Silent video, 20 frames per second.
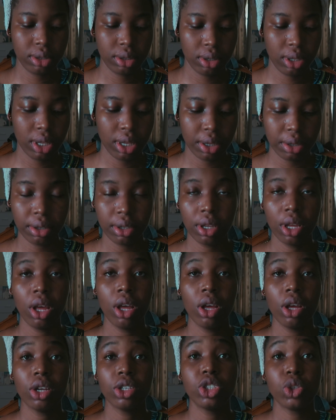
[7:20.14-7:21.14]
So yeah,
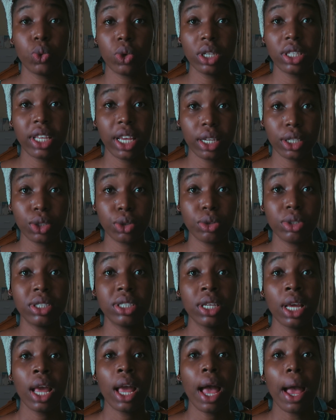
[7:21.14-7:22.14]
so what I do is
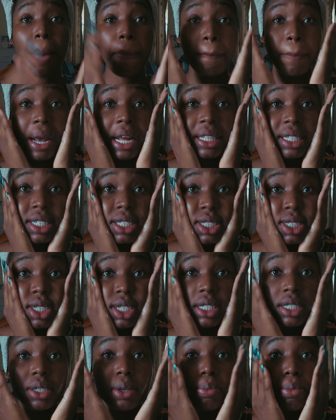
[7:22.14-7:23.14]
I pat it
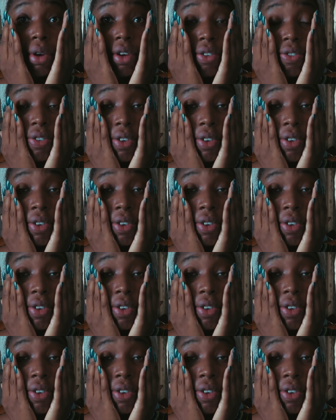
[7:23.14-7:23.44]
into my